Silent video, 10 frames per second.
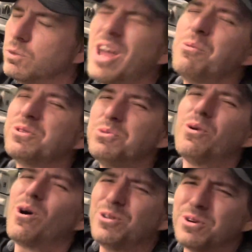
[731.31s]
No, you
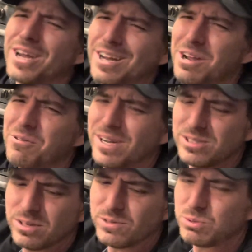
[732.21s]
are. You're going to get great
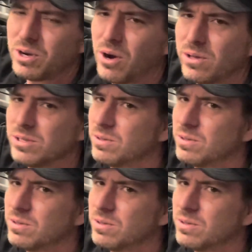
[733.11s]
service regardless.